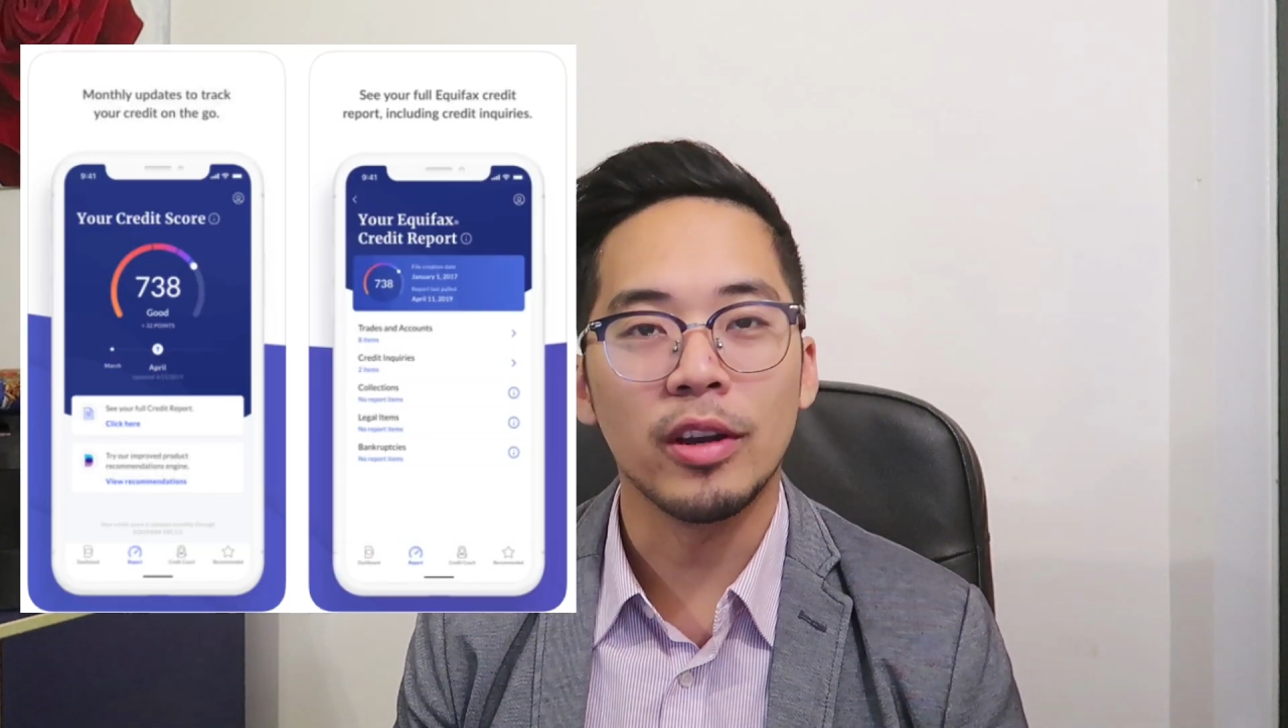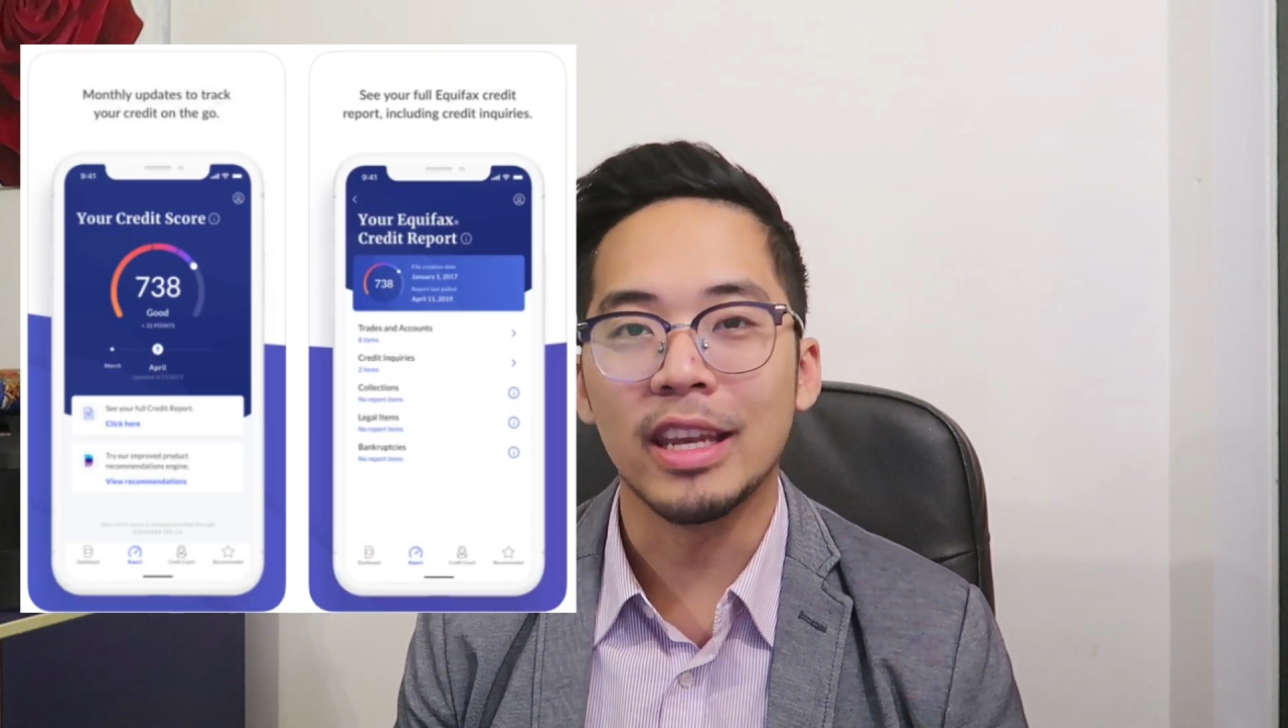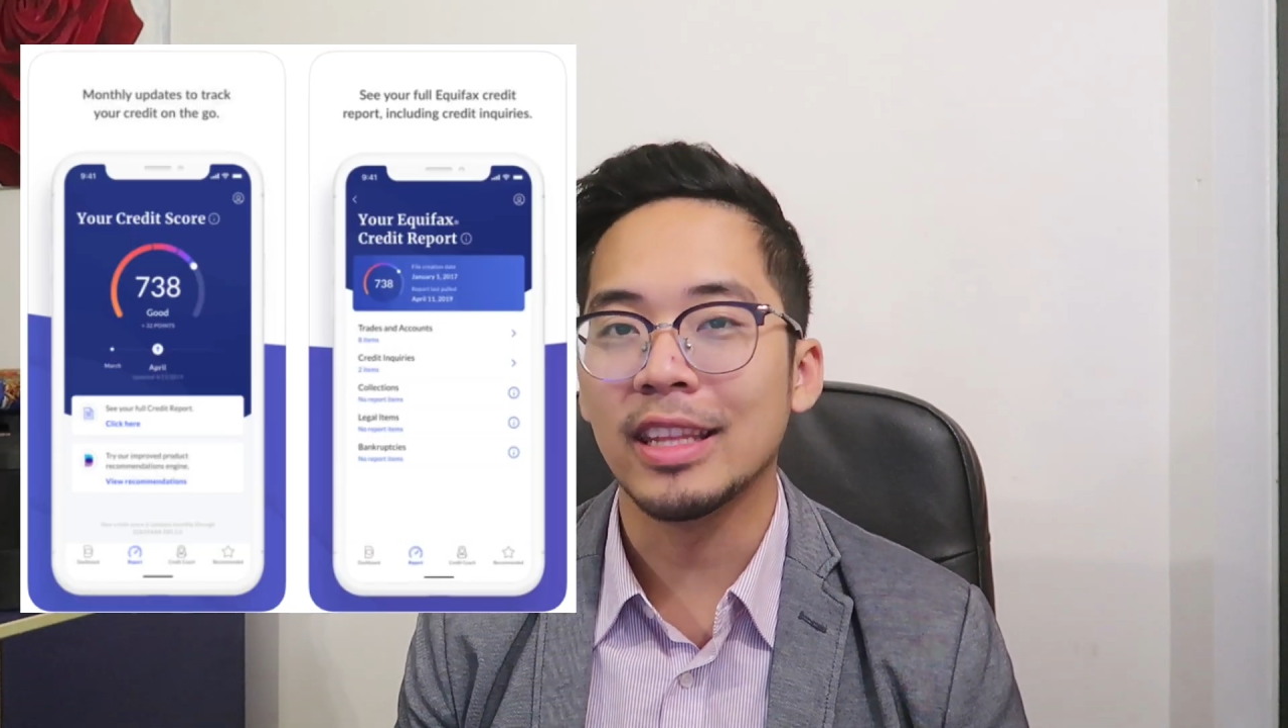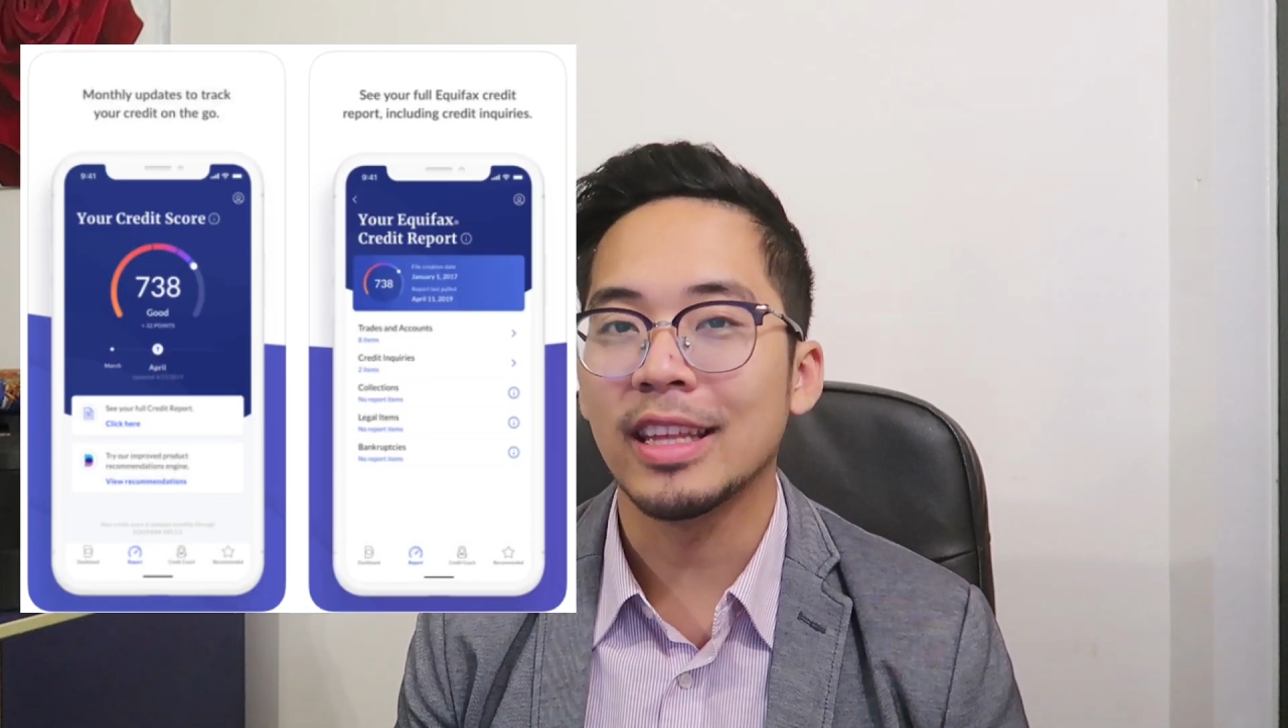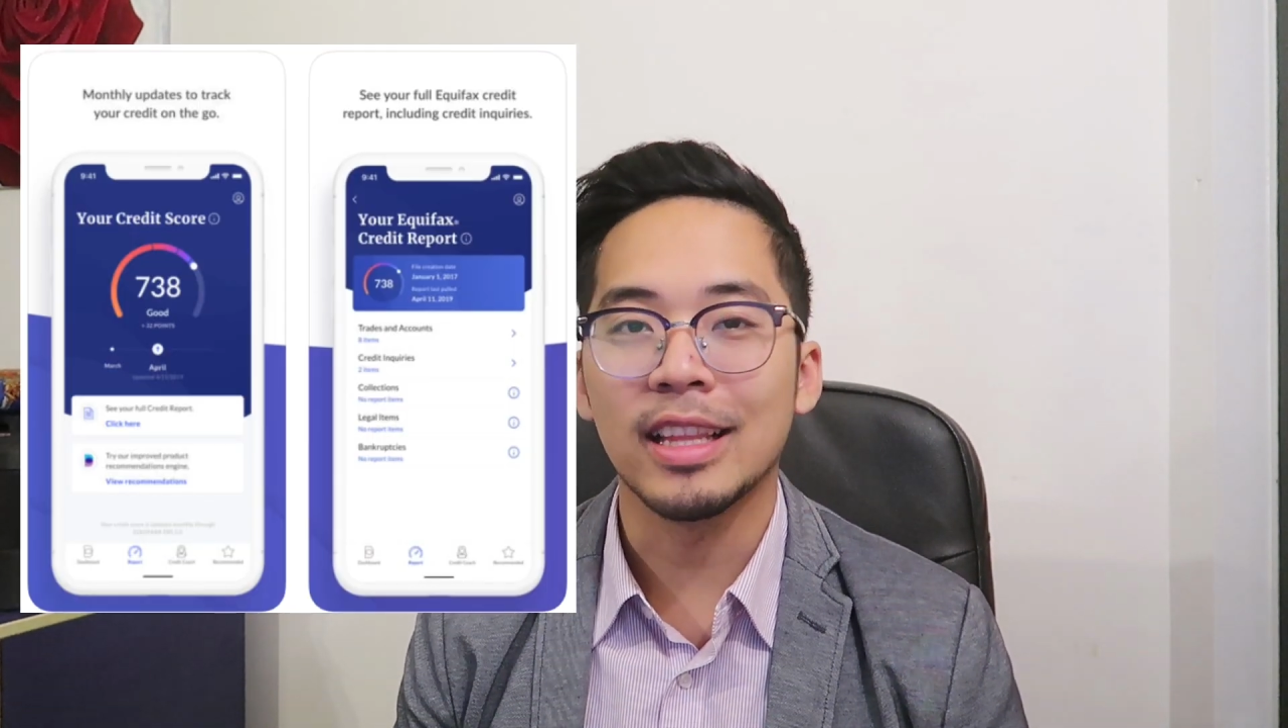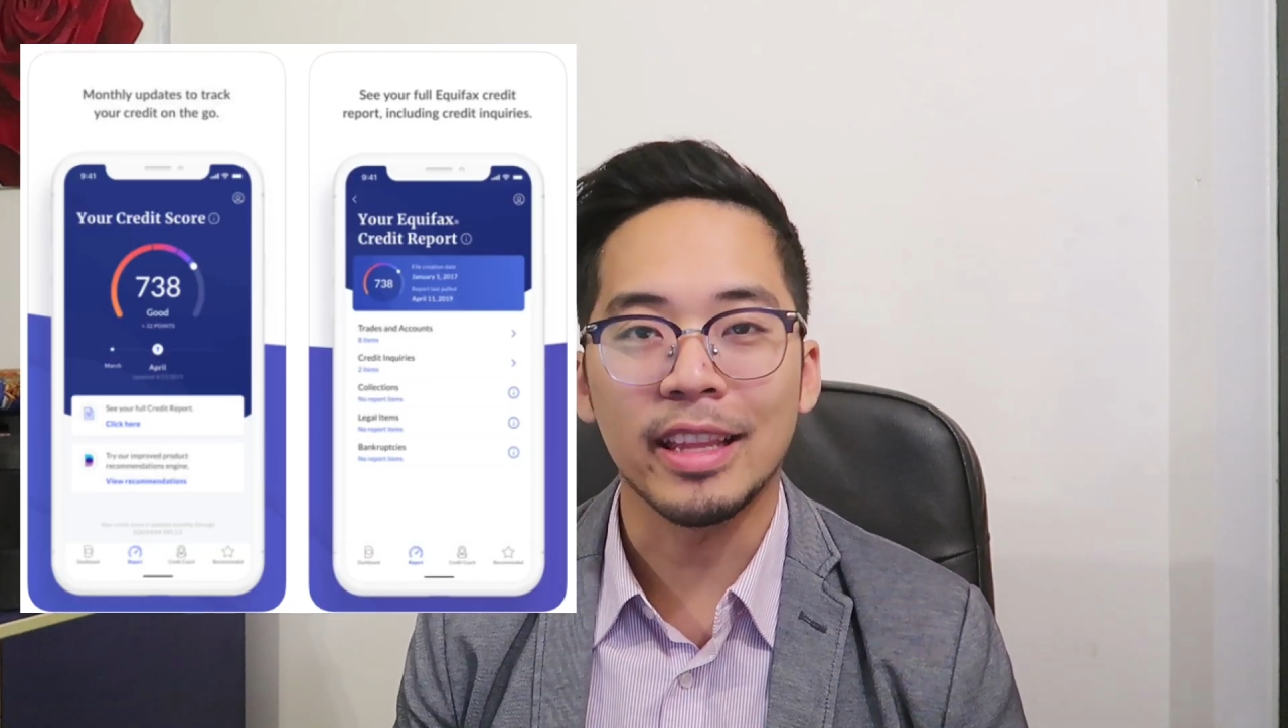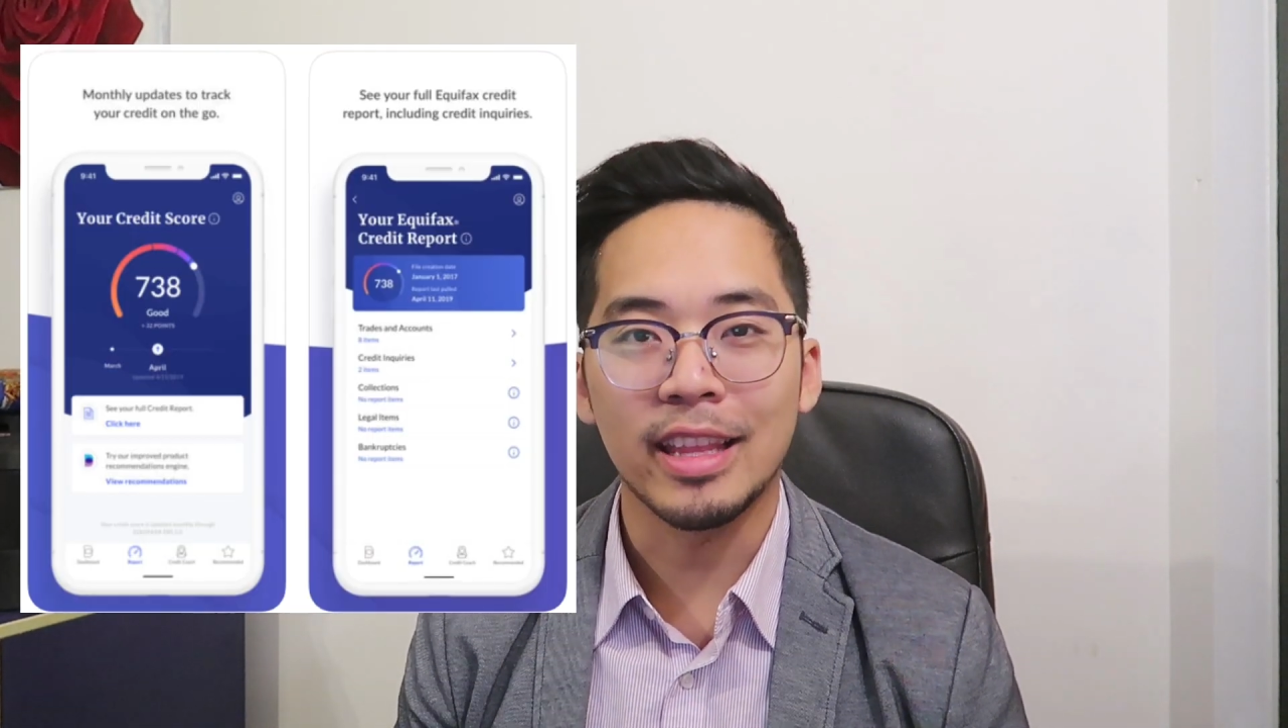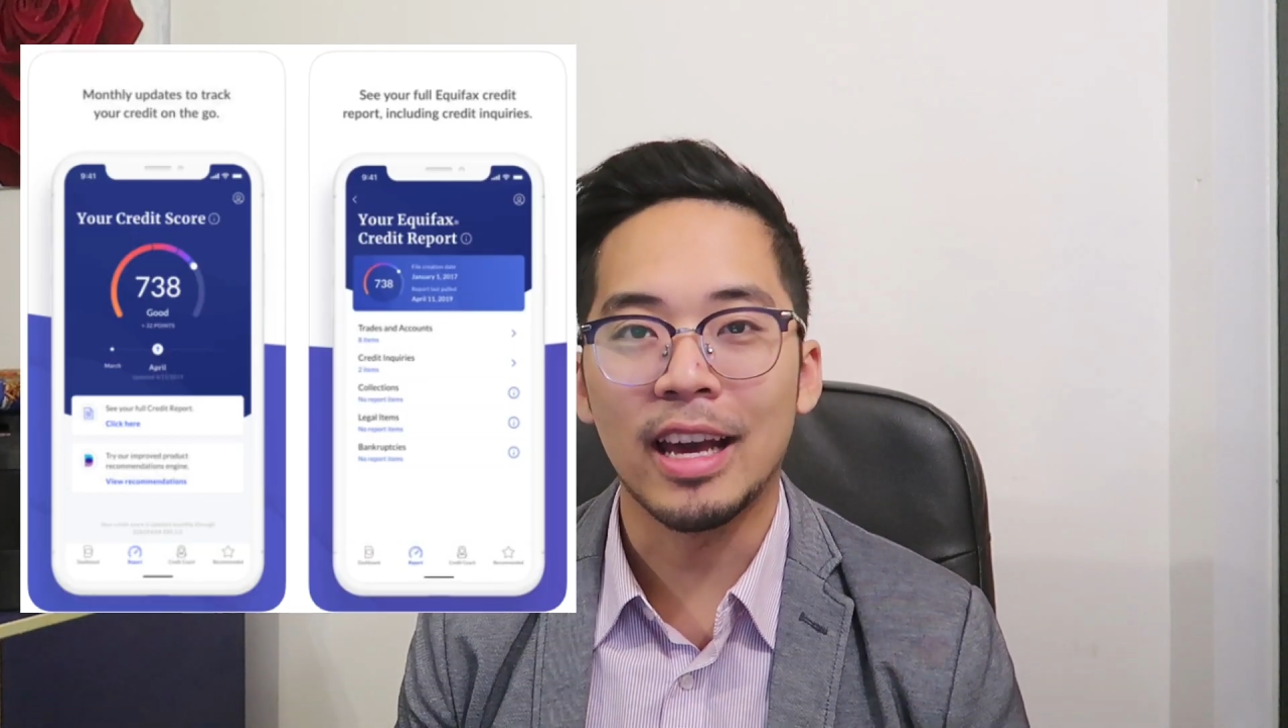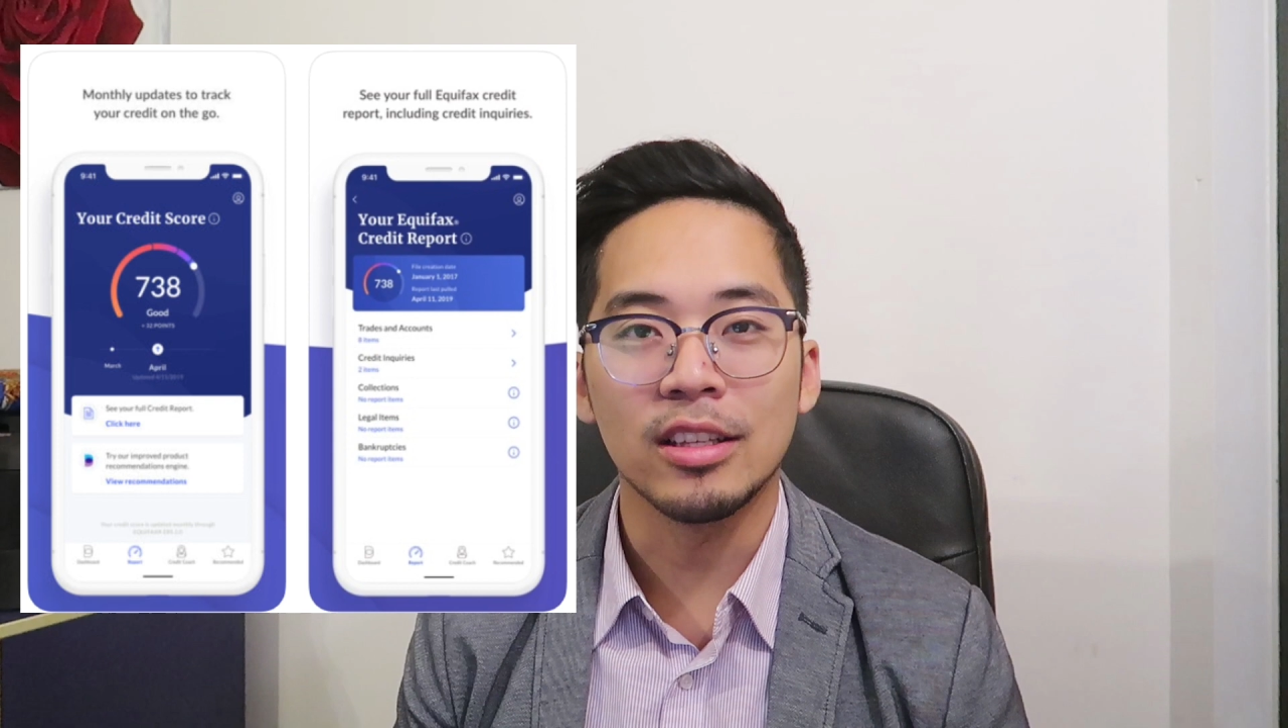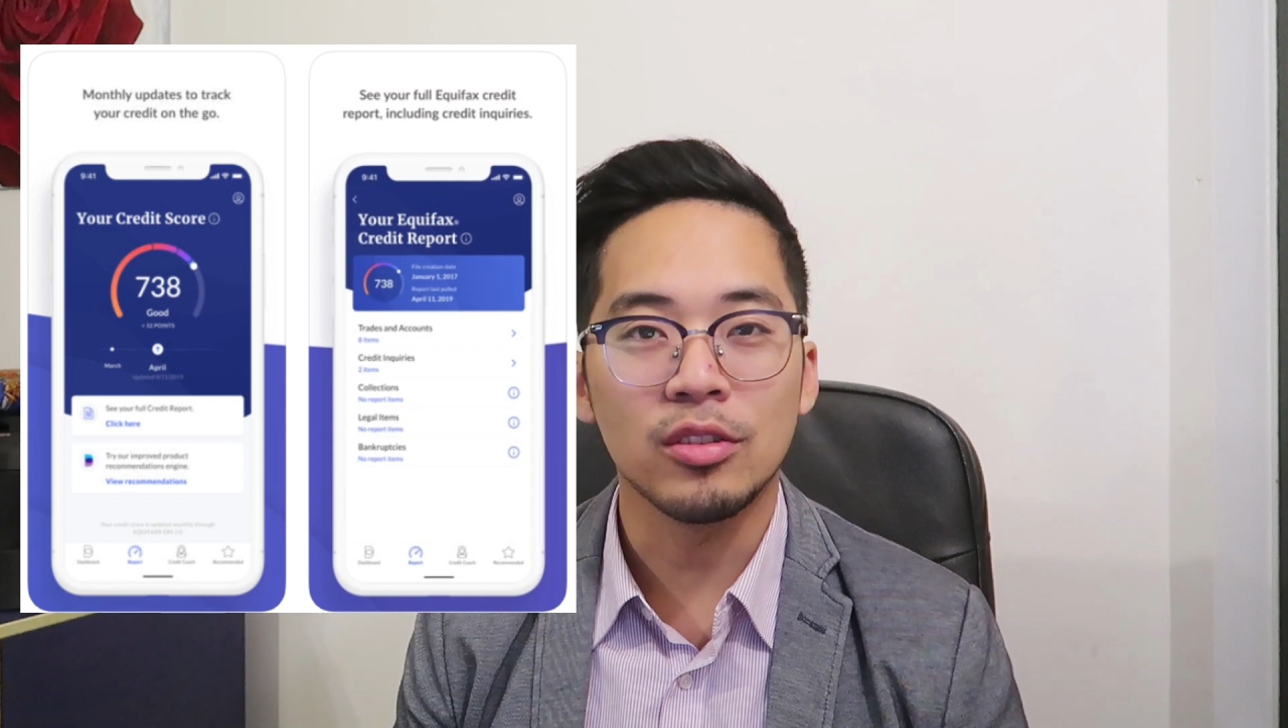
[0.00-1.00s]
anything like that,